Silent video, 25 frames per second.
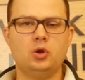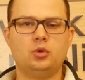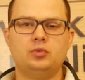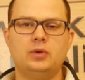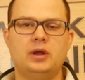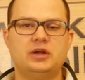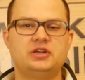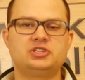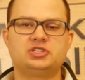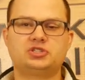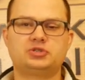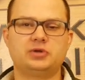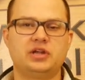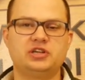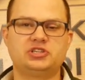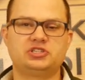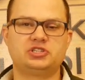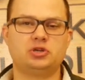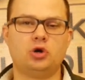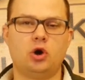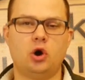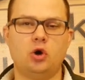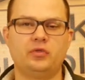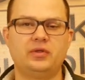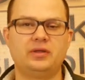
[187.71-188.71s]

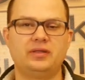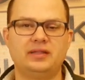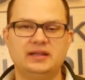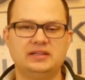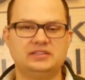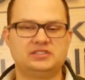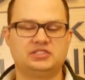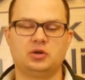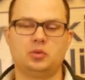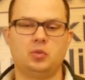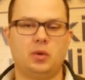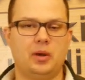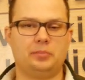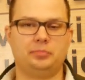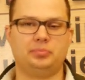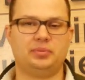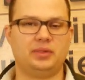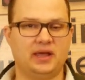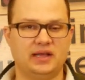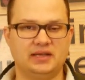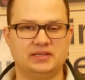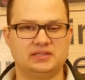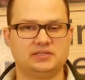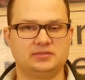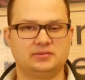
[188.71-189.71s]
Registration only leads to one
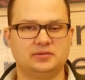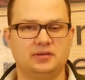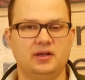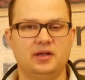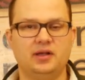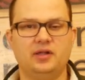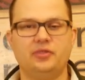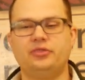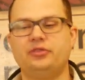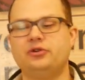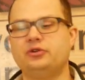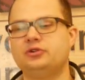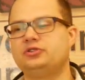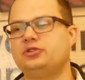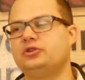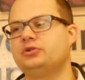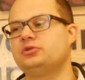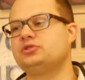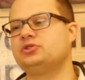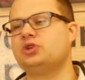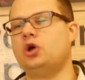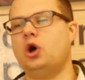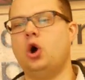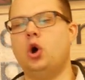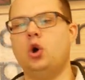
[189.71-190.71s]
place there,
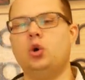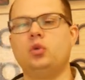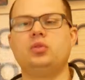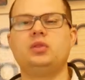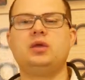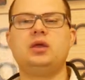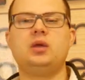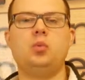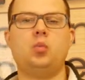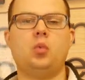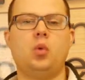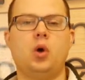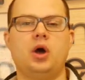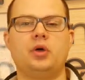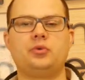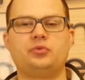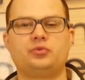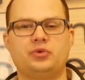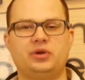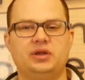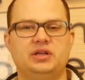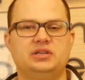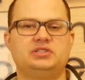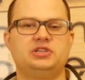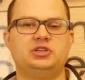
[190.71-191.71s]
there's only
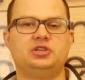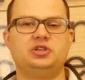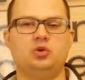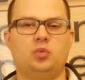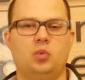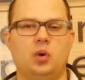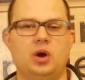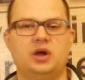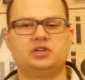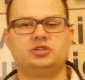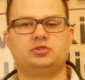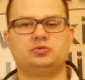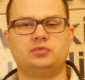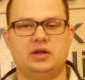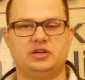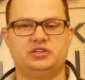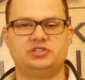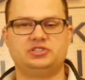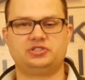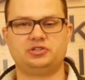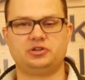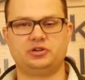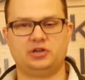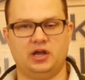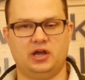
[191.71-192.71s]
one reason you want to
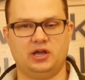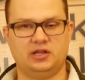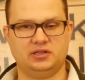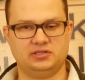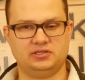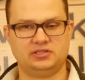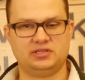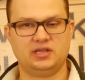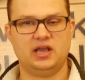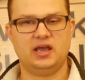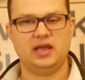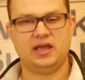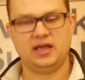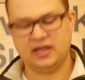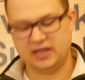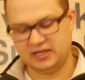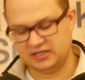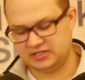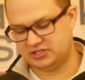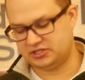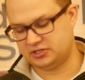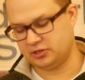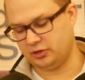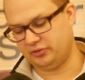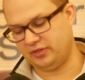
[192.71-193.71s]
register guns.
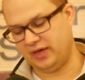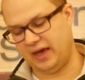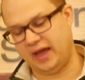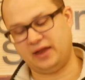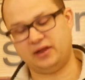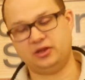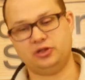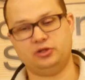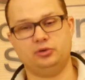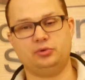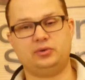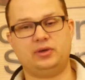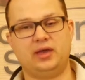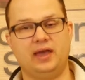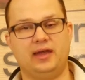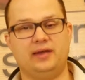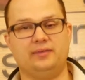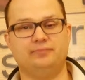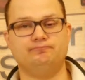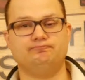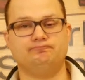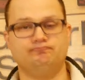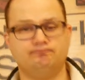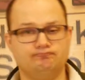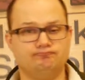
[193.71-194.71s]
It's so that you
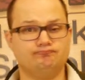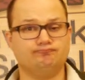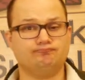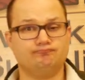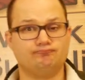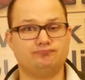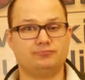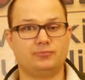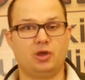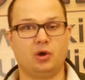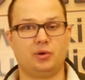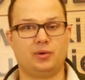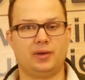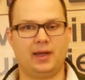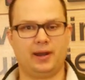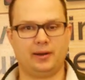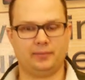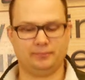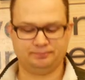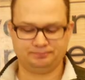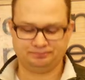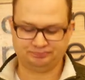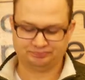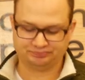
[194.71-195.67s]
can go get them.